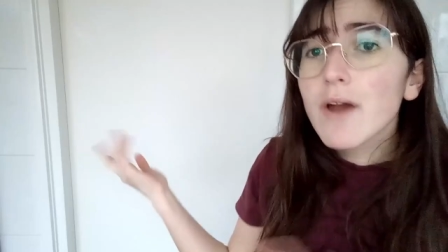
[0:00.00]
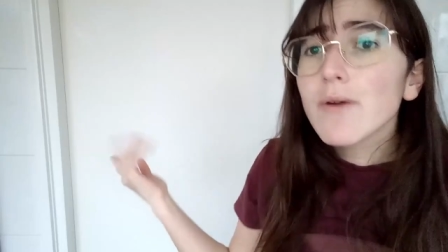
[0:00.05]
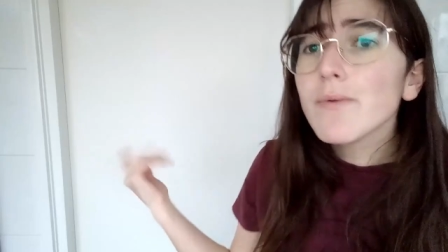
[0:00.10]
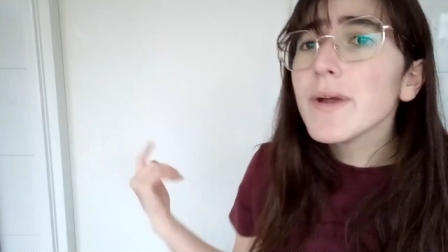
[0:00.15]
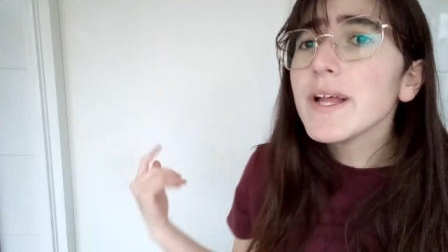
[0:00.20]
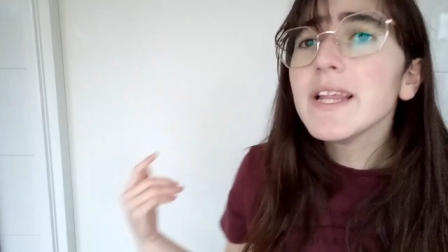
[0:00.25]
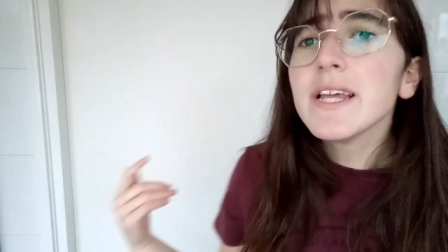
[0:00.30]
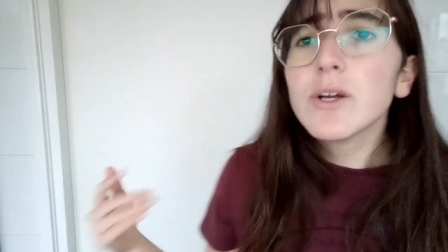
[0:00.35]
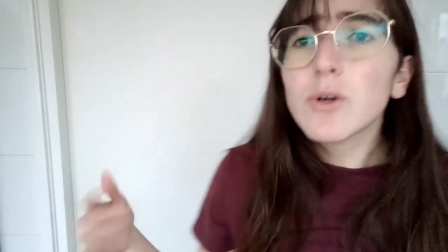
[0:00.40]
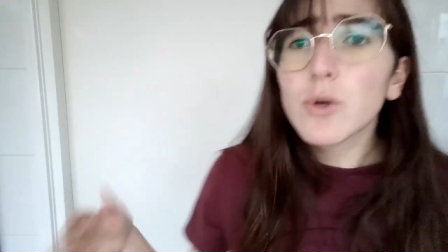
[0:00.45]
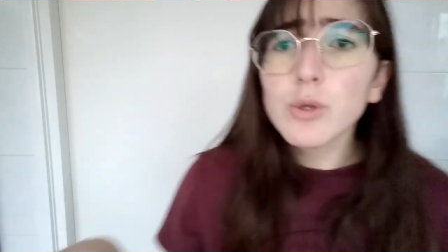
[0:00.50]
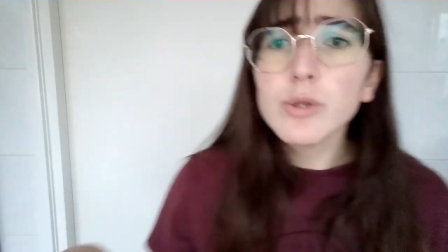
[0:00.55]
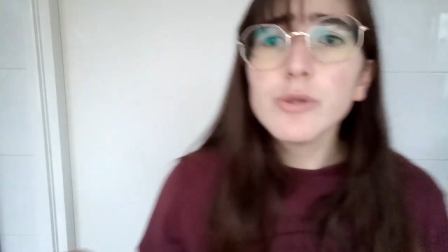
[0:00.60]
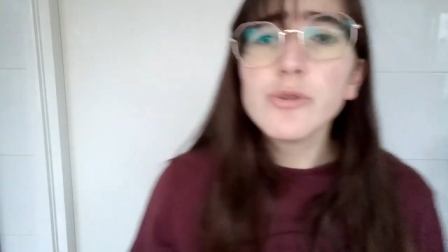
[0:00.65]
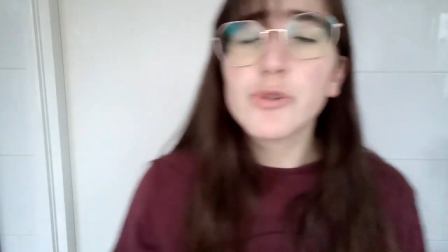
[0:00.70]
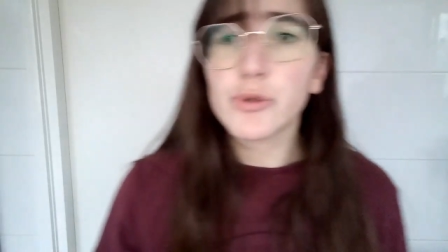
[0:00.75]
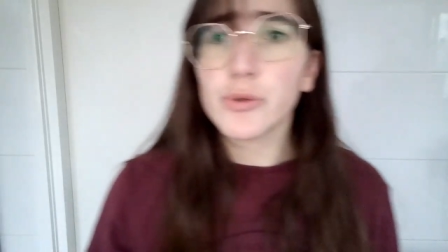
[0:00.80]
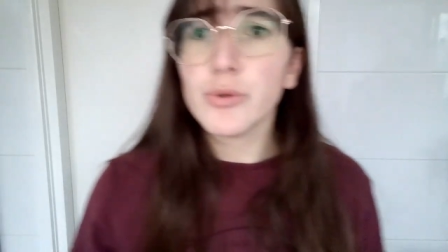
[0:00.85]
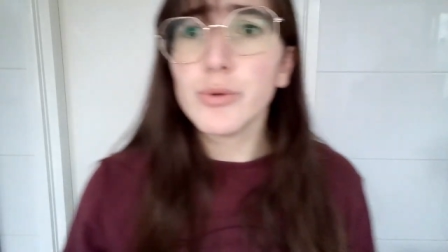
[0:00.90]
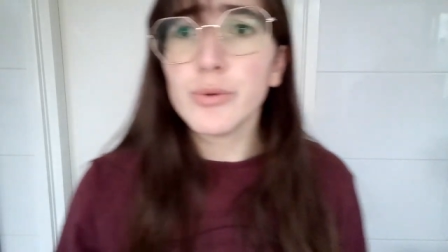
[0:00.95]
really cool
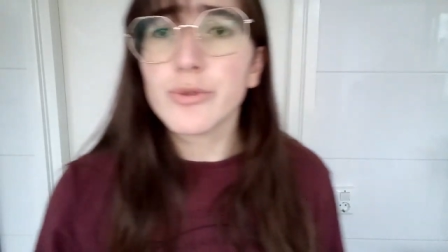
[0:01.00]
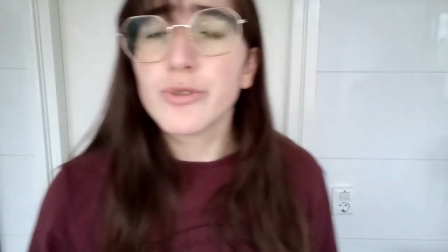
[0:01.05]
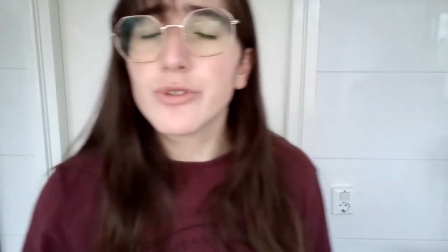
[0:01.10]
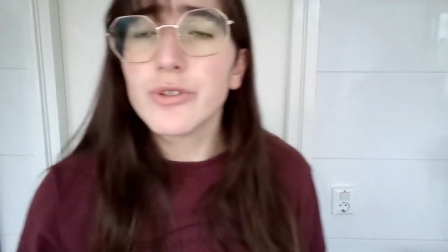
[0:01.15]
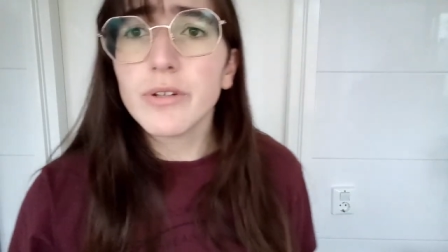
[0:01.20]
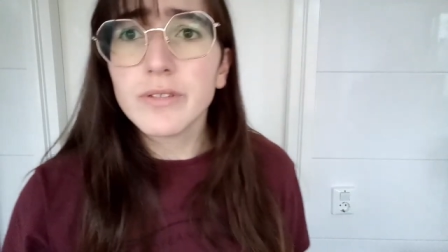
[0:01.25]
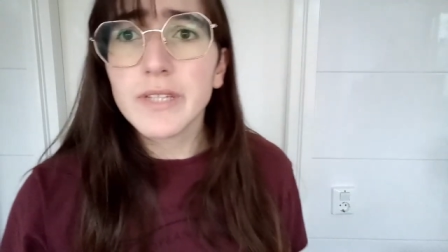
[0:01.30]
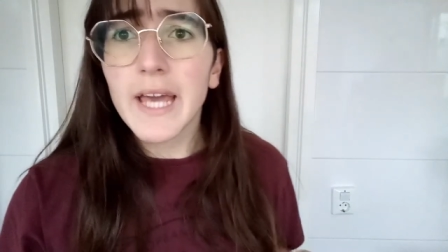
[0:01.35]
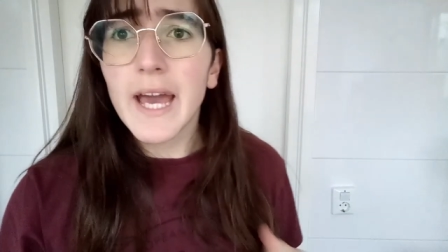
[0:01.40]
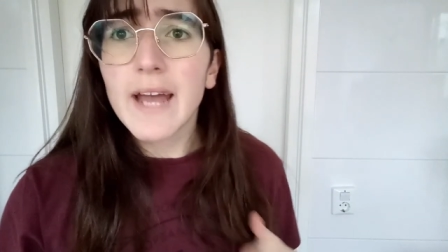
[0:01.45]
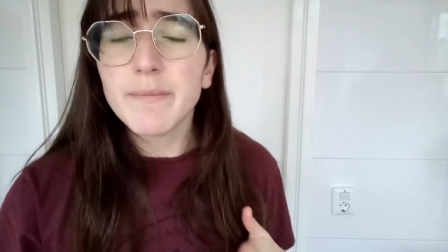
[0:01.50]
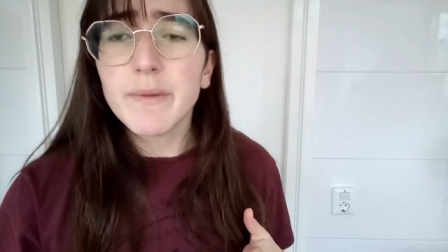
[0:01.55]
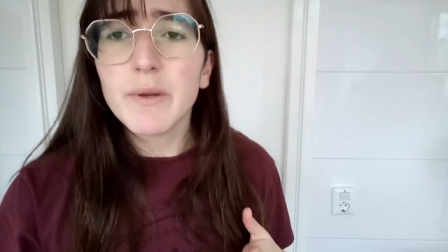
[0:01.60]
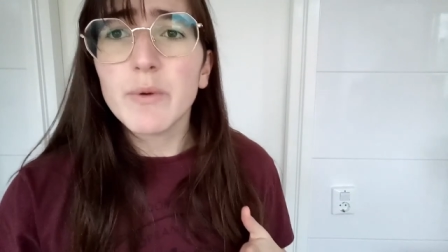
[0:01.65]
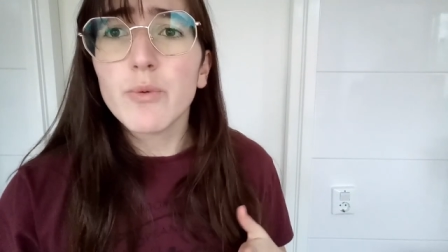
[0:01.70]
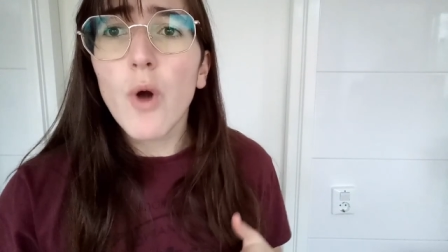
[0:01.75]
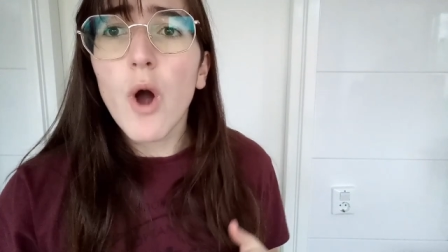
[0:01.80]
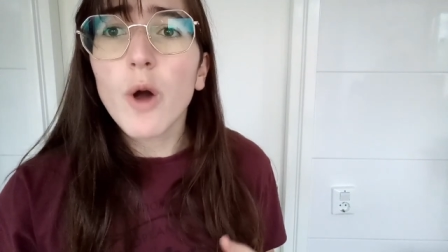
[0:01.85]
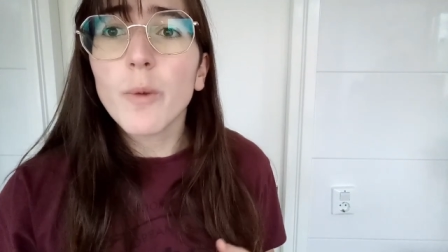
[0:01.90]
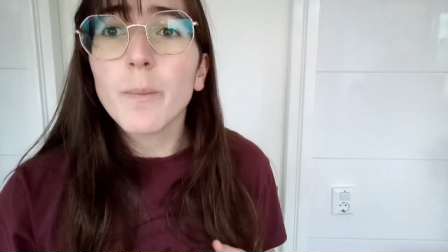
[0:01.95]
shoes, don't get me
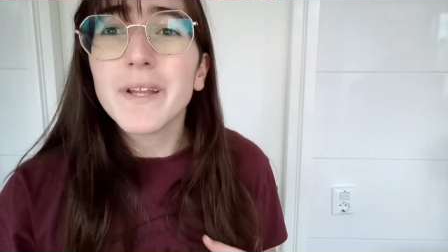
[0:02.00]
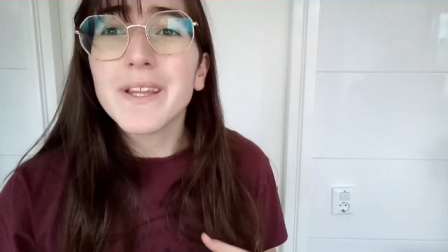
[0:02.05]
wrong,